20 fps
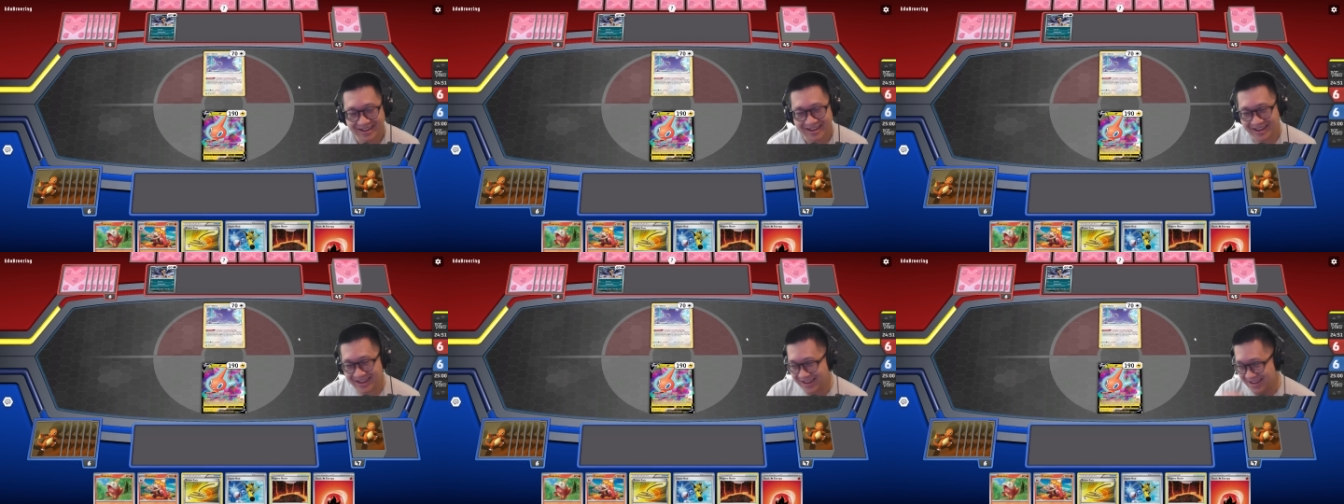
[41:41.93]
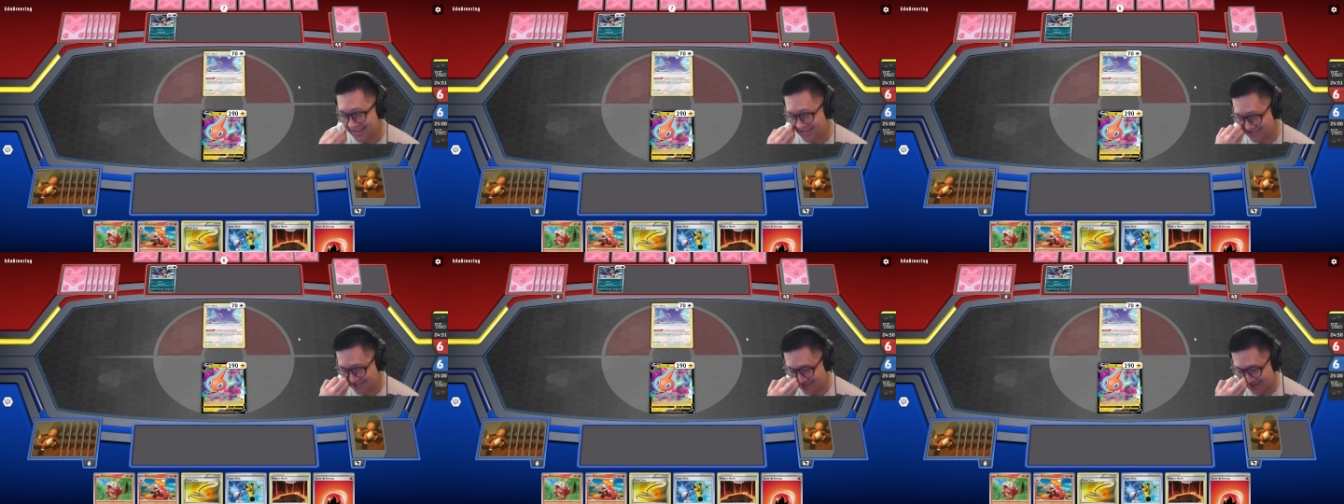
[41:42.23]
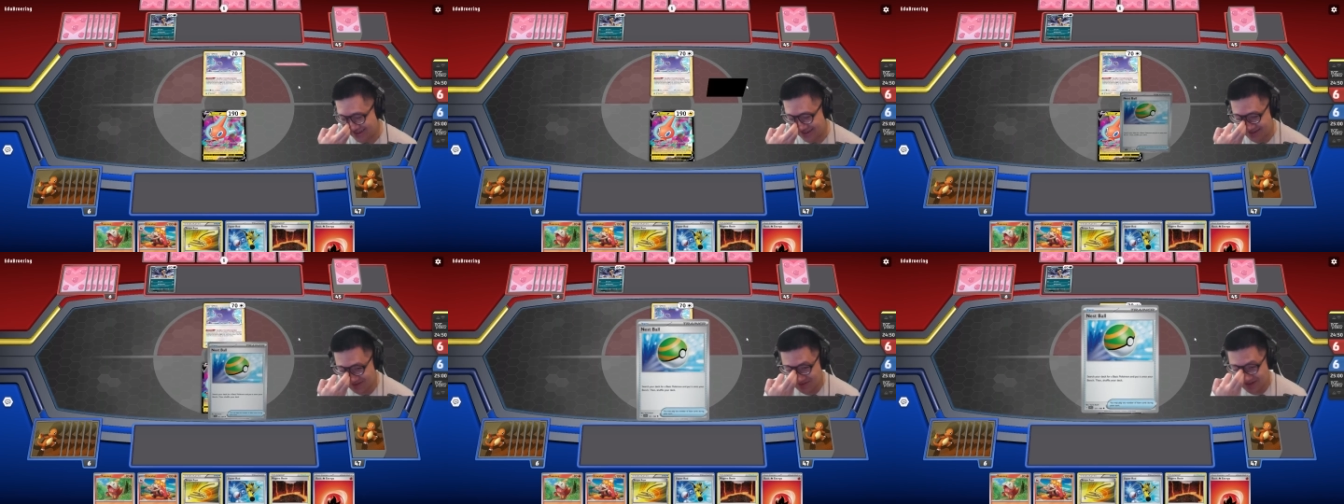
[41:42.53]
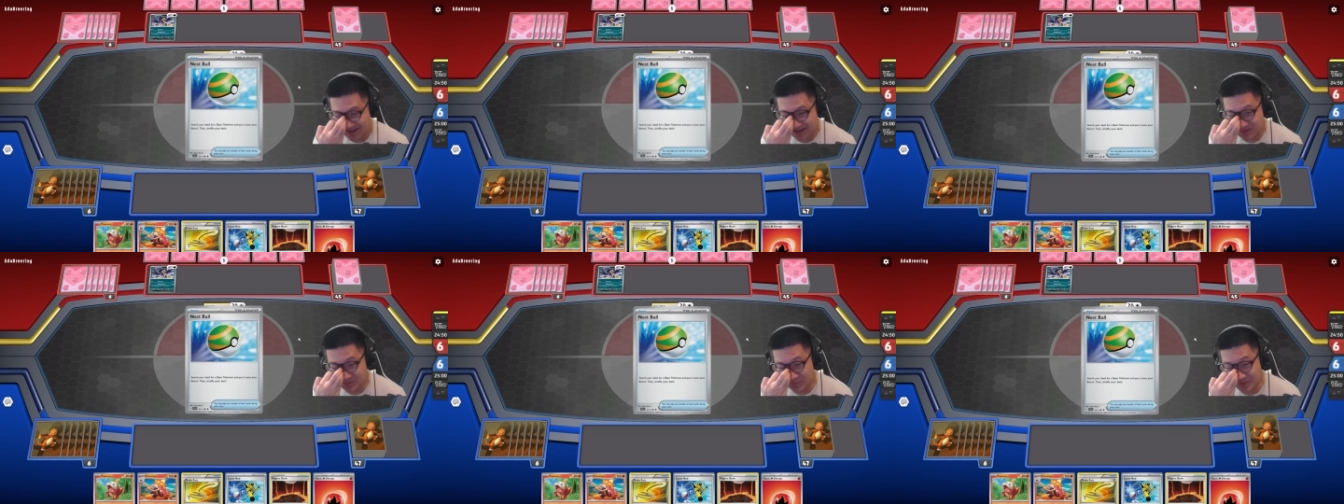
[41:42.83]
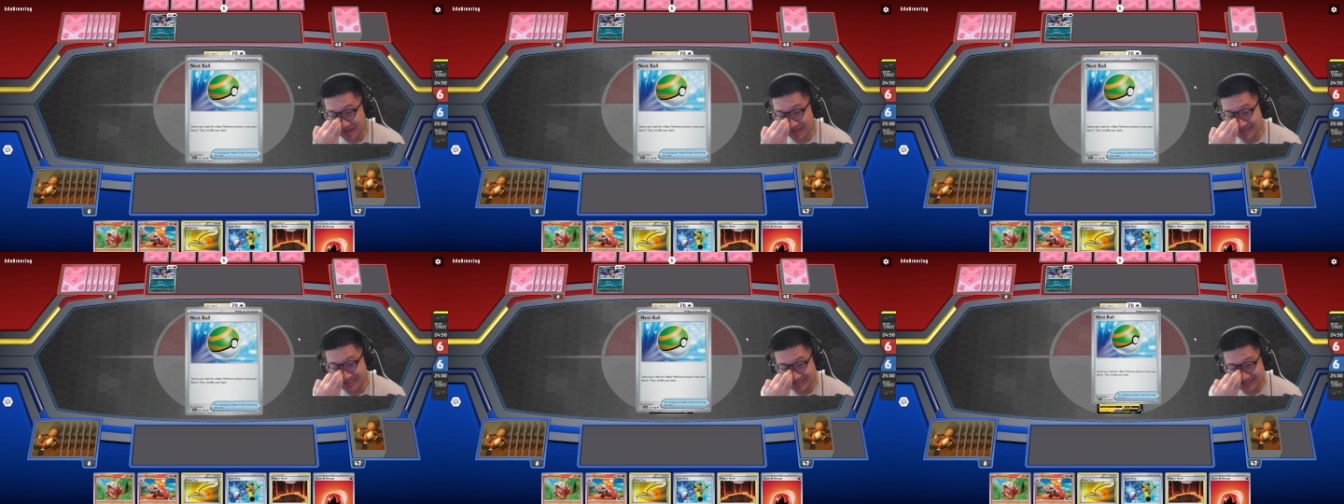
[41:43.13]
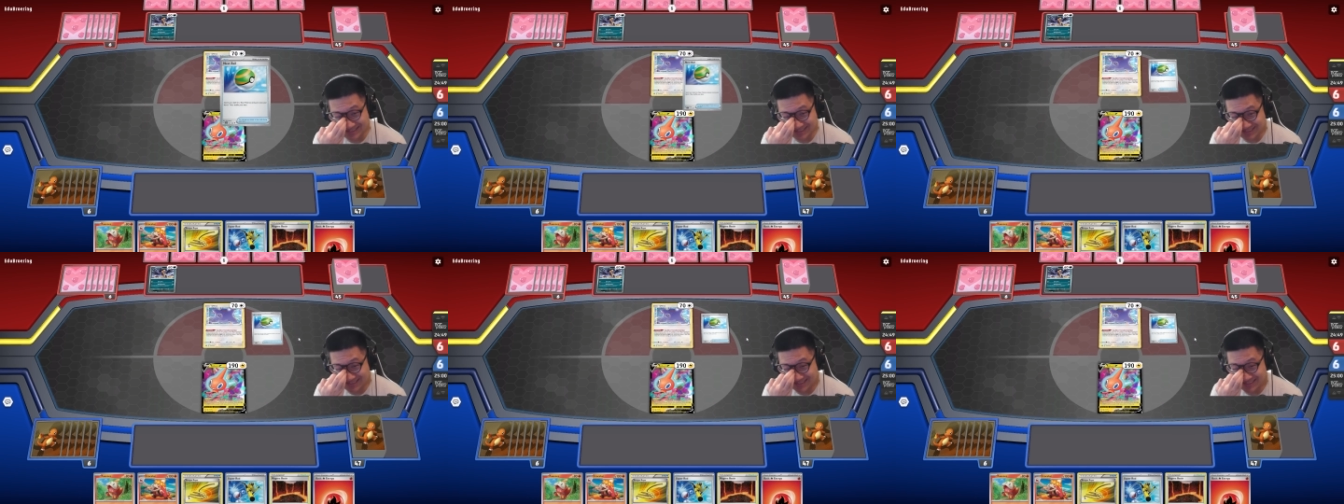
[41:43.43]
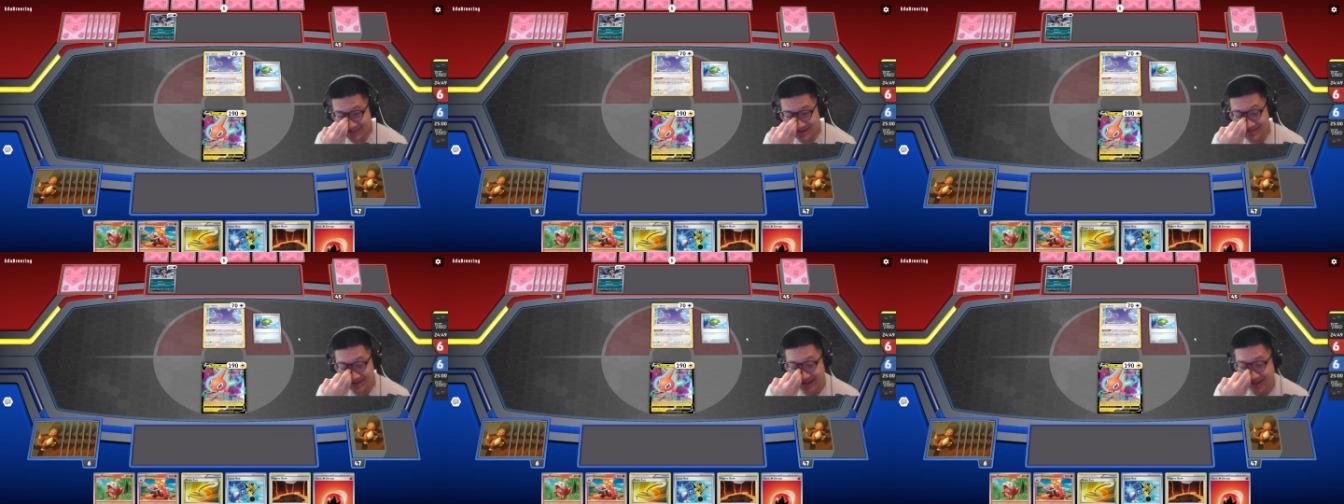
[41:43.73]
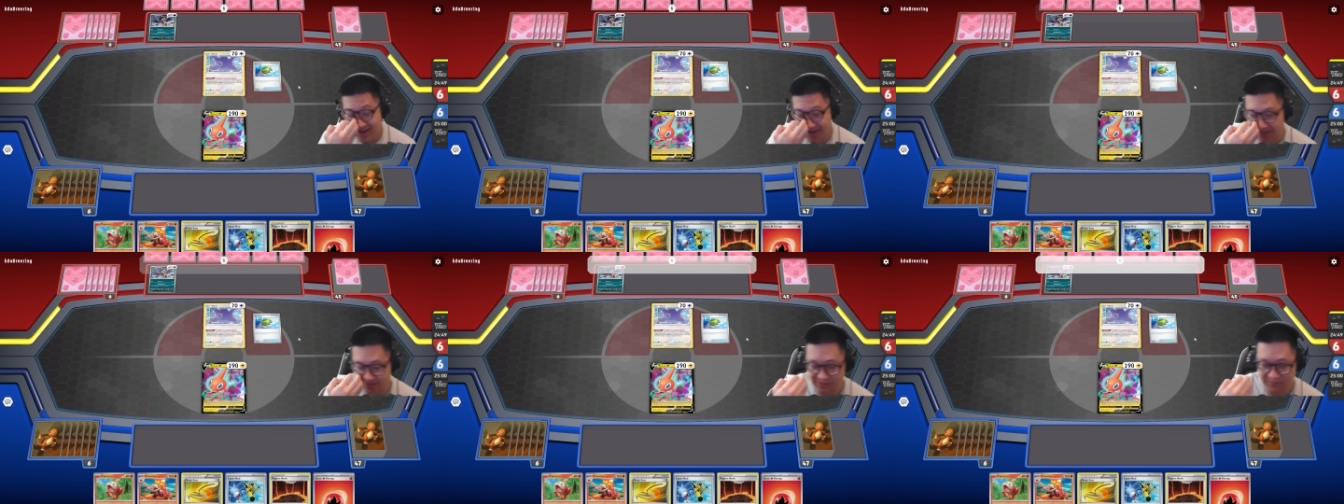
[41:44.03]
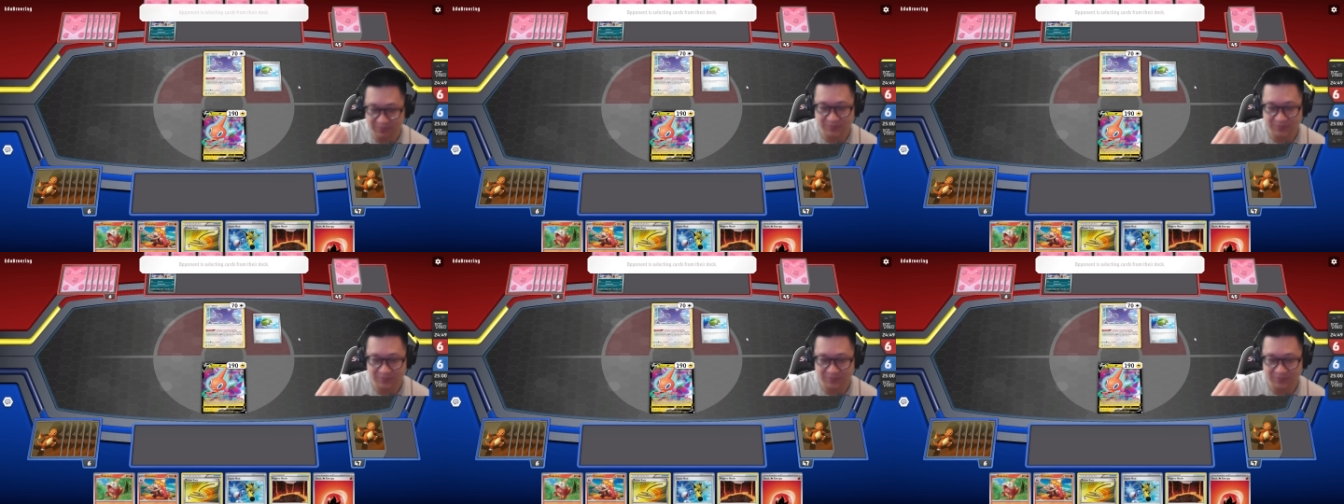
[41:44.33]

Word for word: It's uh, United Wings. Okay.